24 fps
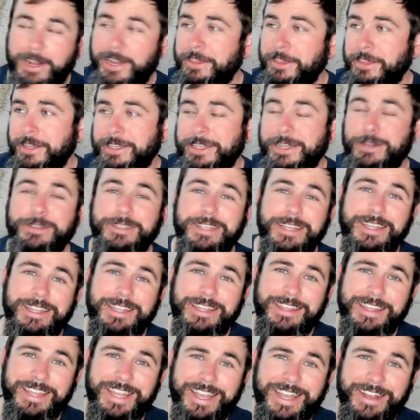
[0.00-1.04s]
I thought that was
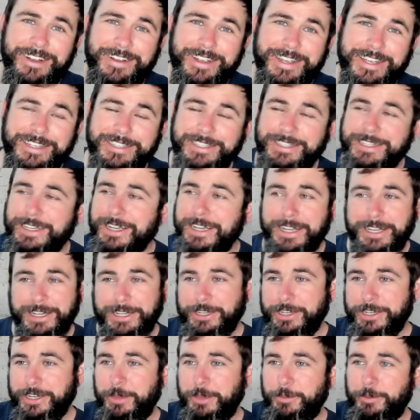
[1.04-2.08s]
hilarious.
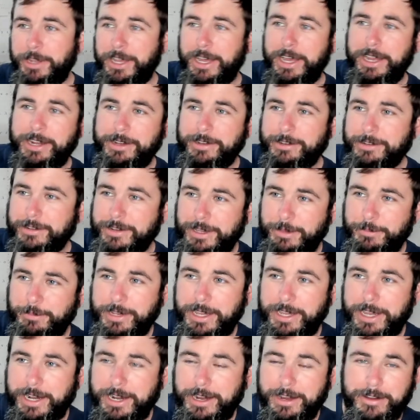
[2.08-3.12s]
Give me that
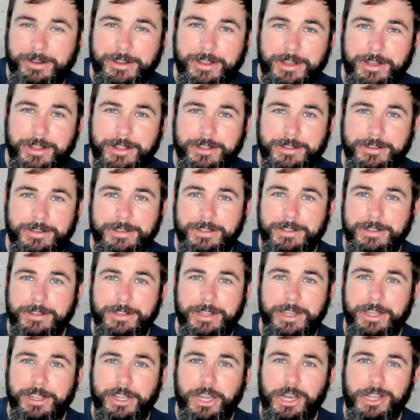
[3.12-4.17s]
haircut,
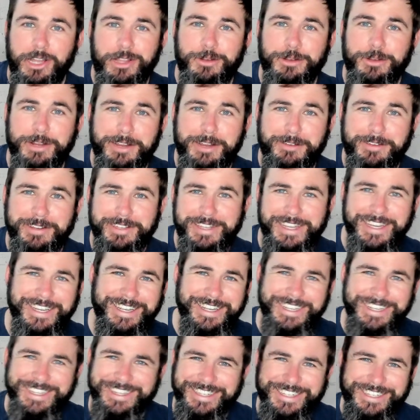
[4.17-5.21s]
color and everything.
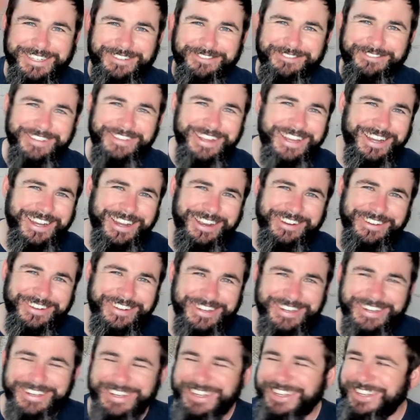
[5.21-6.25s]
Get this red
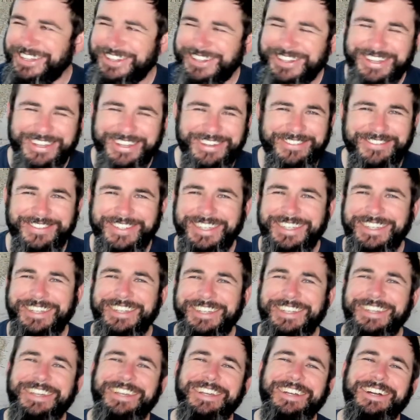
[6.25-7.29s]
haircut. I loved it.
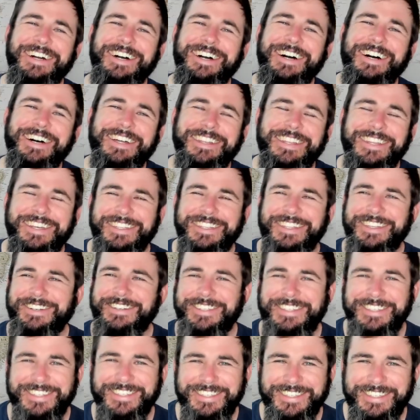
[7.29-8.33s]
I thought that
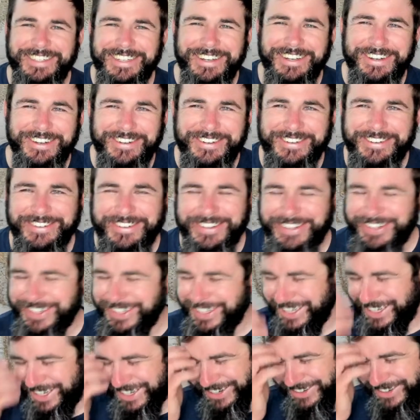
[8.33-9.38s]
was hysterical.
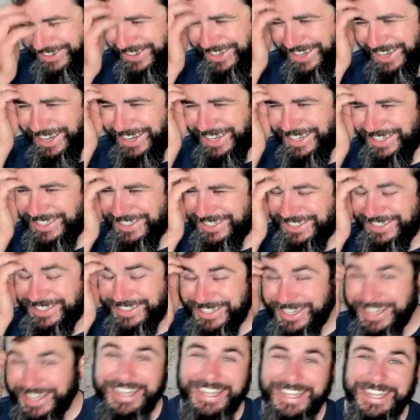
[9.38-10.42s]
Like, okay,
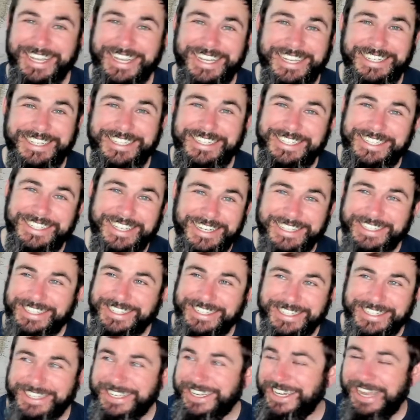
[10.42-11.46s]
he
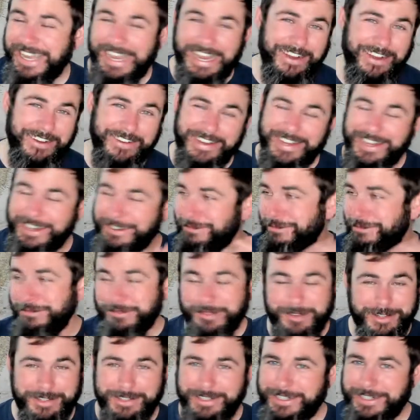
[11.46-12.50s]
doesn't care. He
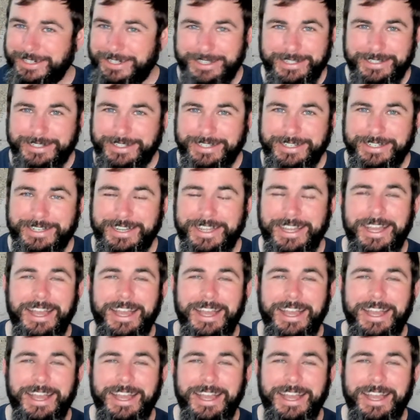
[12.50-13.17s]
really doesn't.